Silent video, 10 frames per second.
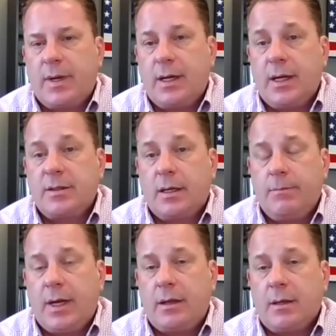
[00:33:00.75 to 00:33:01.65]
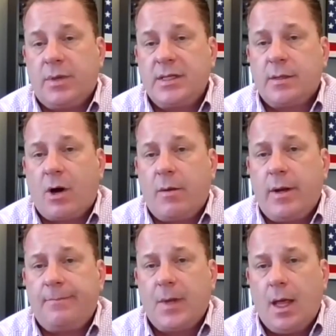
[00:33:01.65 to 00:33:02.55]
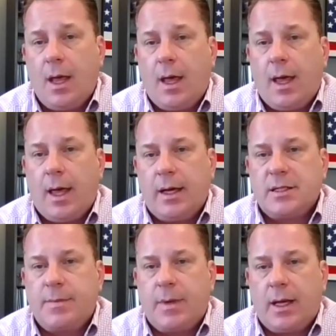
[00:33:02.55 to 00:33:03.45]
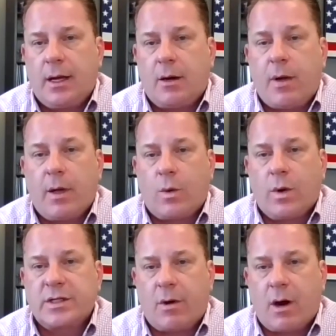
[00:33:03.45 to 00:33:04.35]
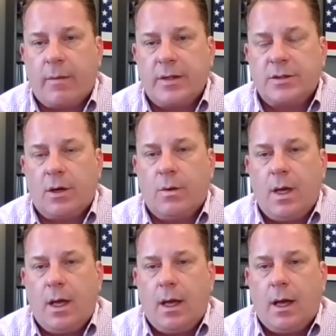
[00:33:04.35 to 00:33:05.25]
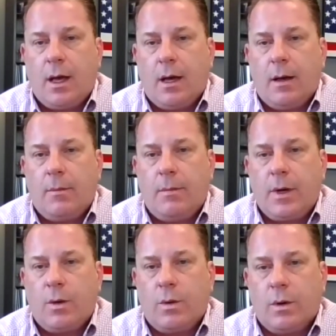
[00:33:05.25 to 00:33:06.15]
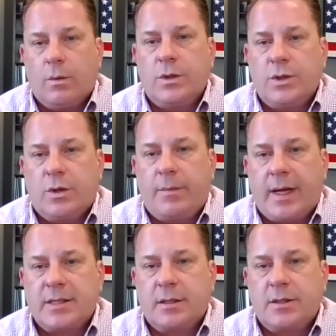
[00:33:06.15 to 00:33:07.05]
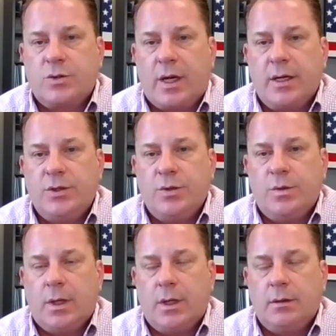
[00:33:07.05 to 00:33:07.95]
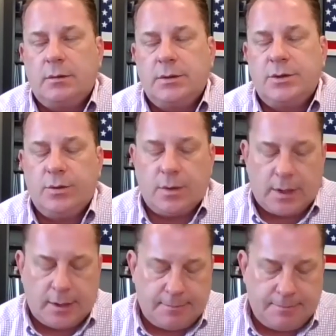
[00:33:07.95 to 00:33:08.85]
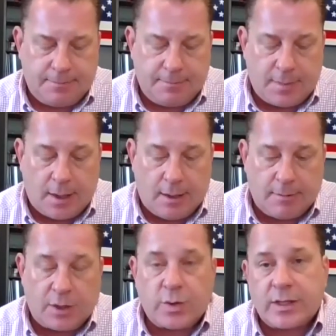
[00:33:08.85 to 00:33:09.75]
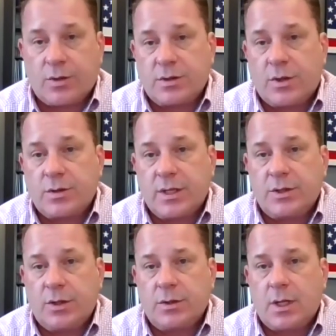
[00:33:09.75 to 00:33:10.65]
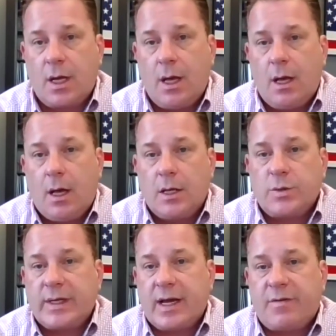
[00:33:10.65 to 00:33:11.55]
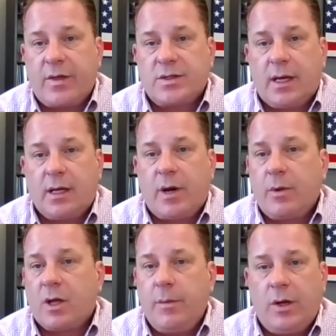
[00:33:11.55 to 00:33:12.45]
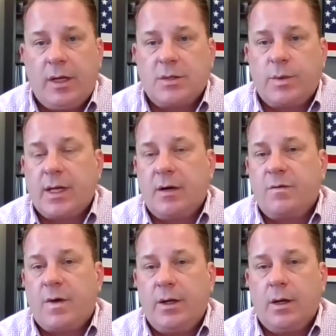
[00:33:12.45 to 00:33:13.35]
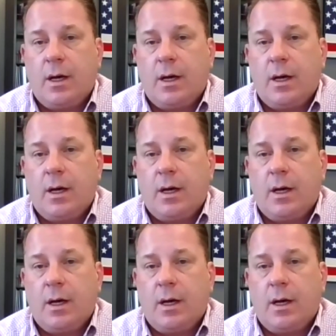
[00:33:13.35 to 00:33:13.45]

been in the police department, and it's been in our public works department. So we're doing our best to try to address those issues. So we identify those 10 comparable communities. We identify